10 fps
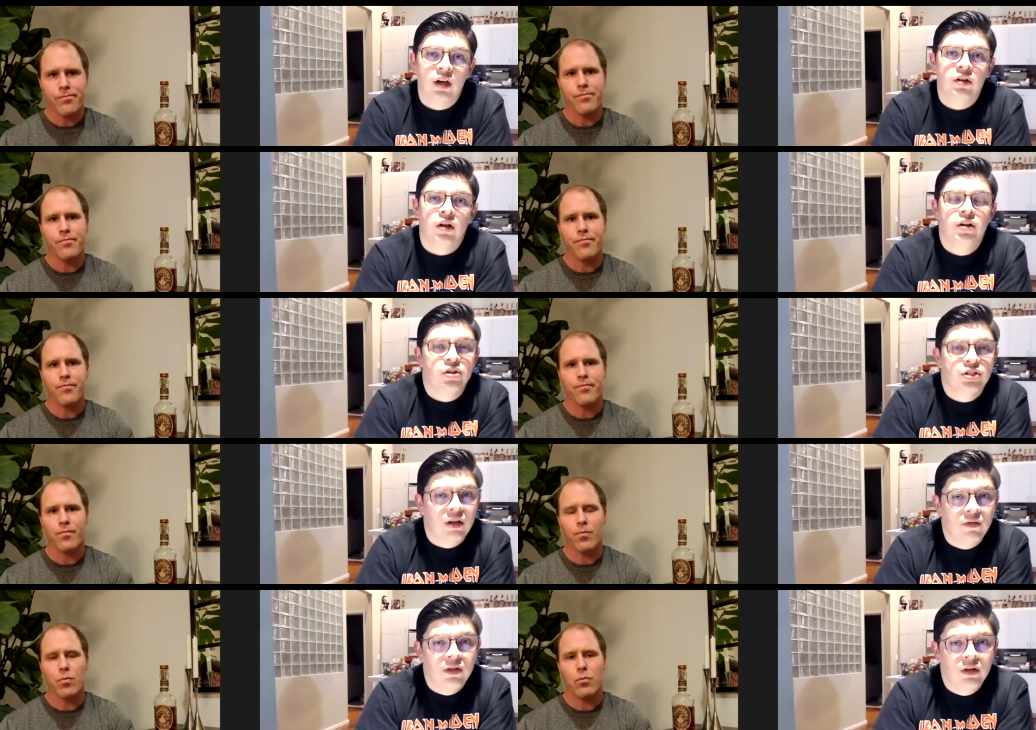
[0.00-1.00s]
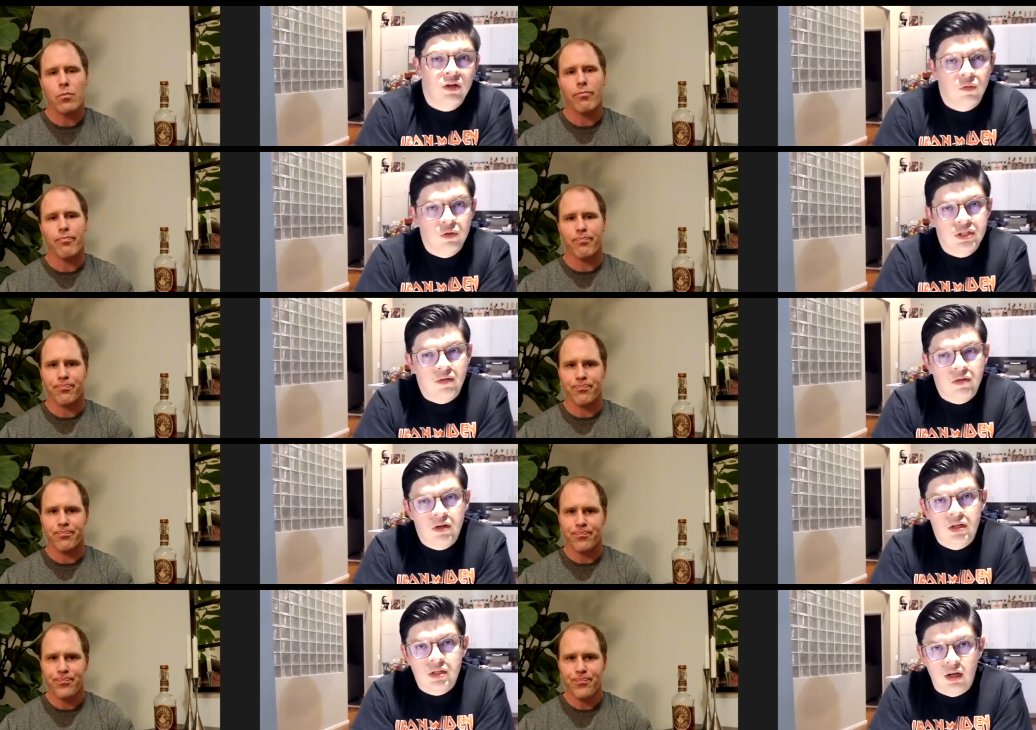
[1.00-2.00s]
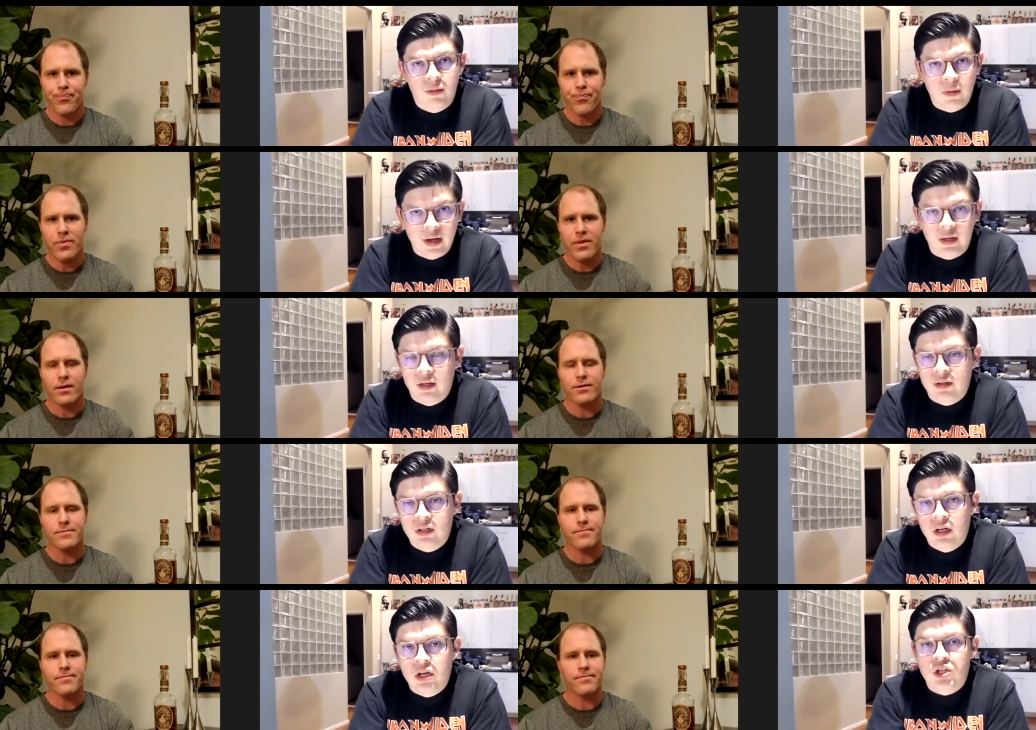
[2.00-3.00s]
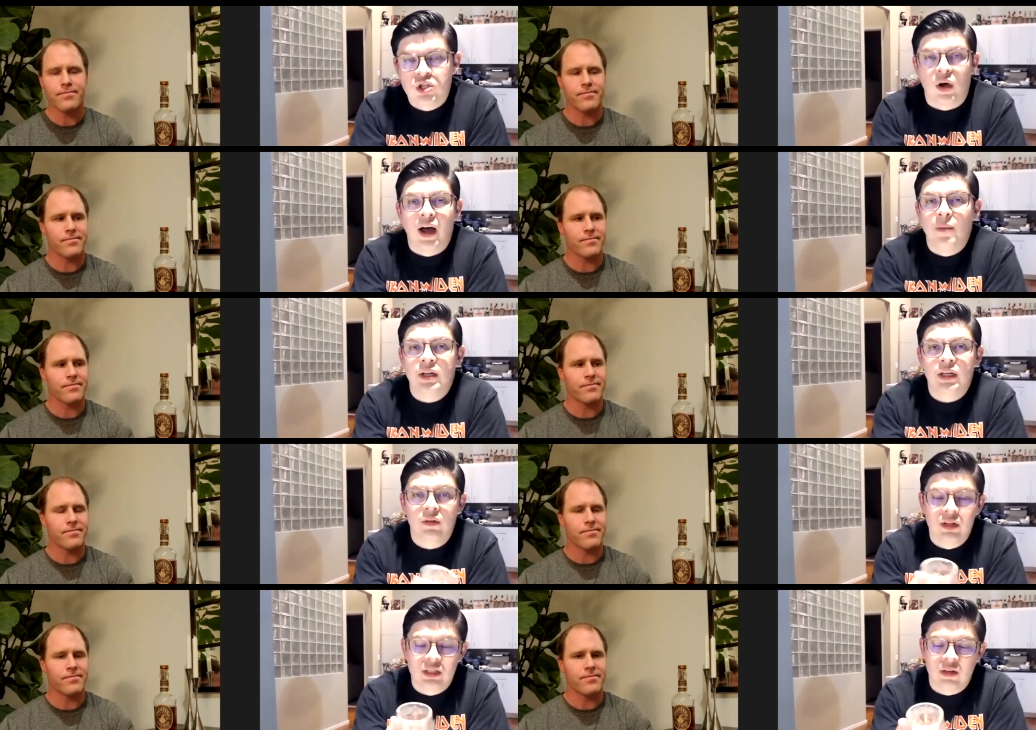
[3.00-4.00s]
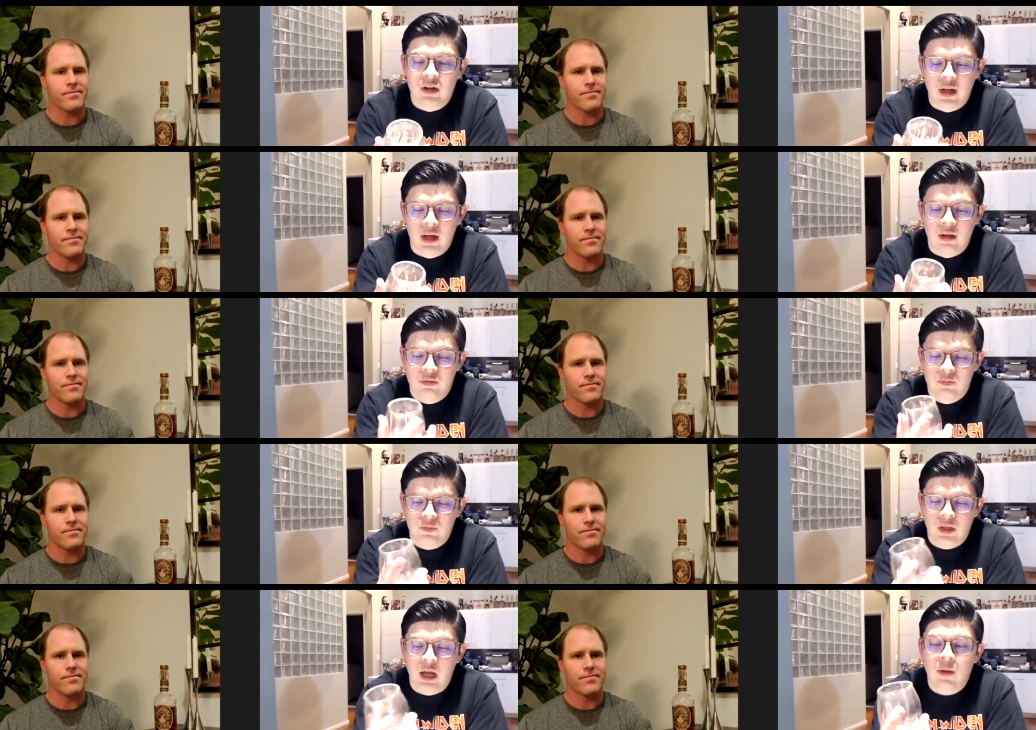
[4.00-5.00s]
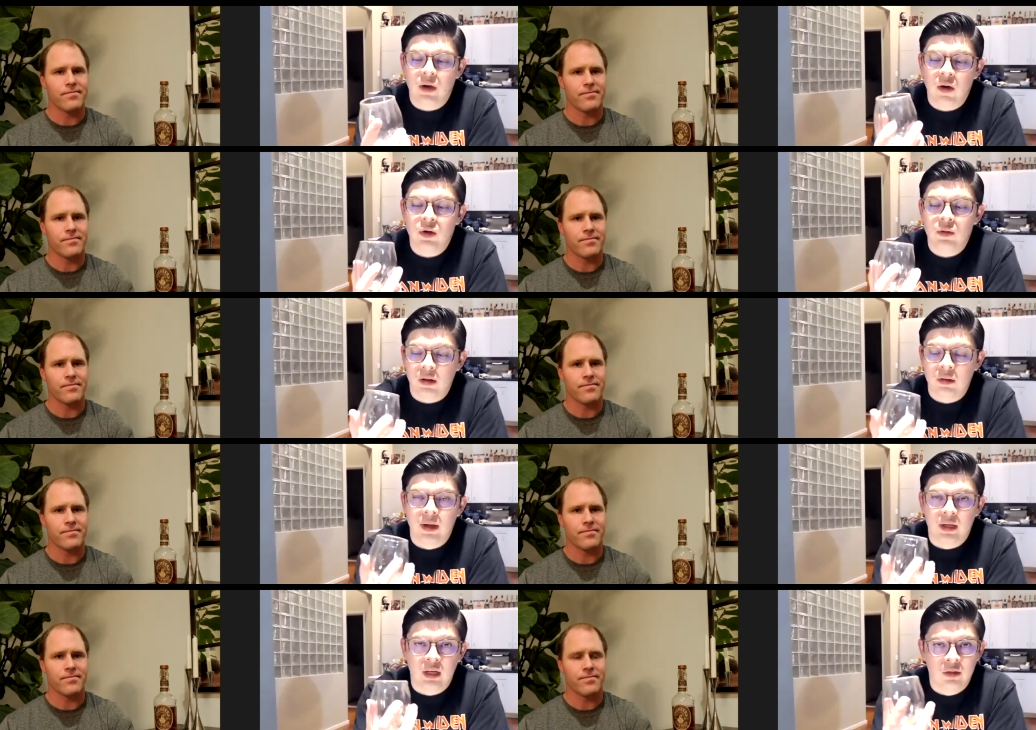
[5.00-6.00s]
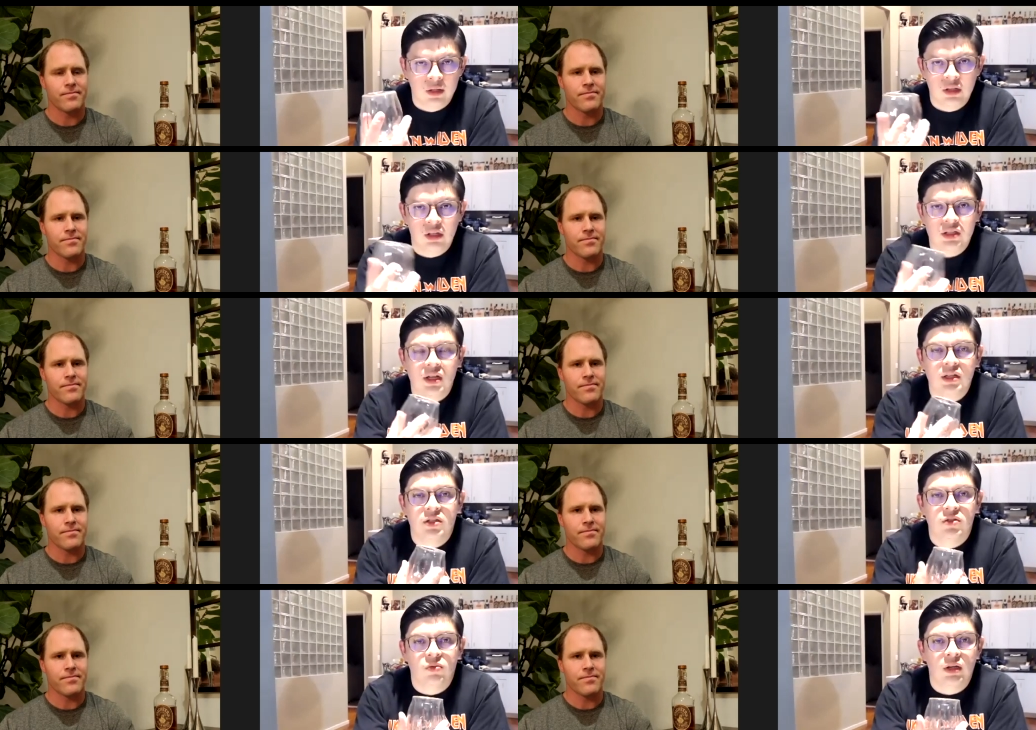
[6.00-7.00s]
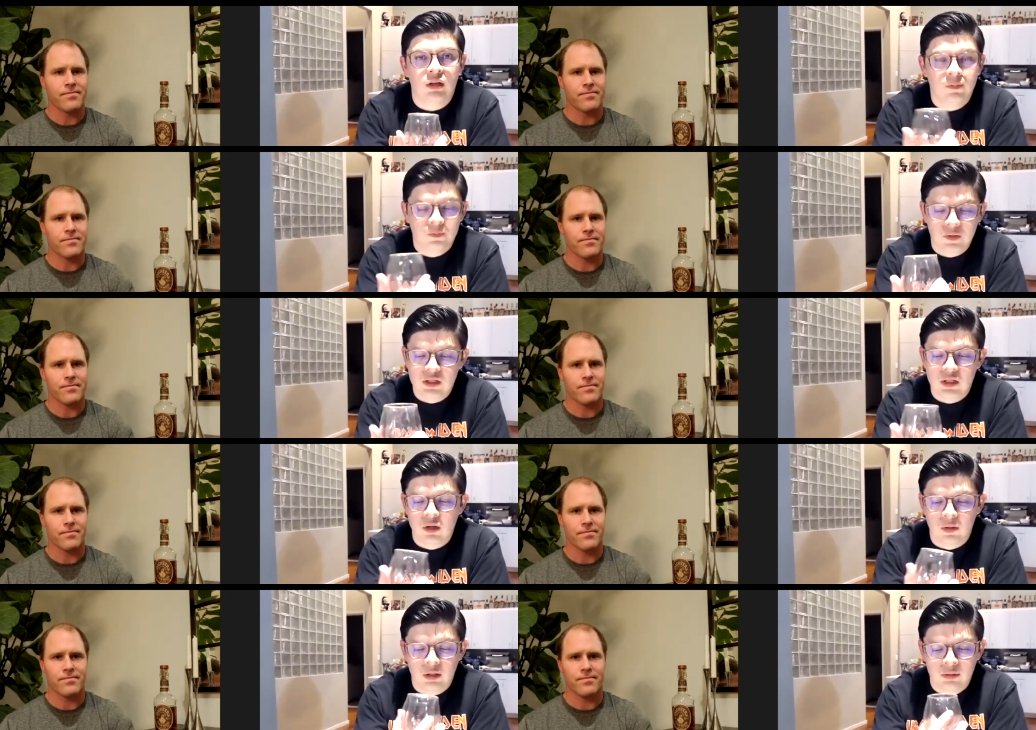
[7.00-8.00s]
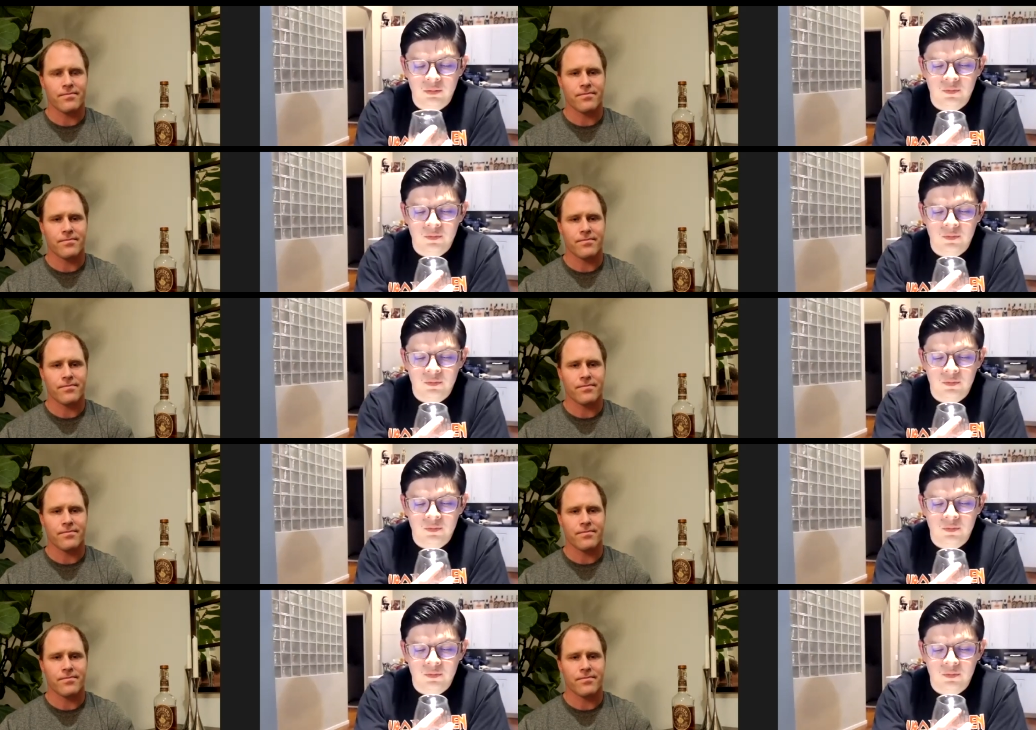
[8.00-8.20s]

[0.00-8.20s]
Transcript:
Speaker 1: un, under seven, over seven is a buy again. So I'm going to give it a seven and a half. I, I would probably buy again. I think it's nice and sweet, easy going.